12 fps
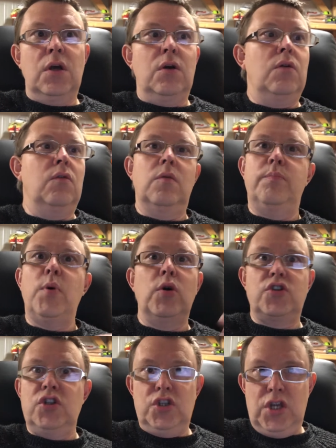or a
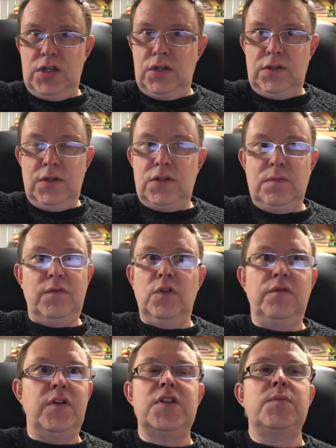Bosch injection system fault
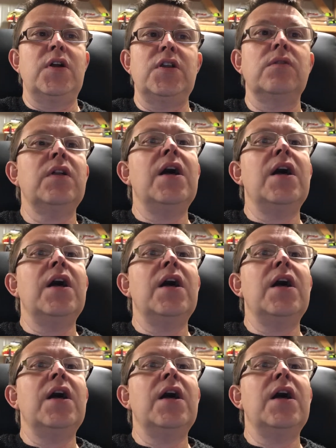finding manual,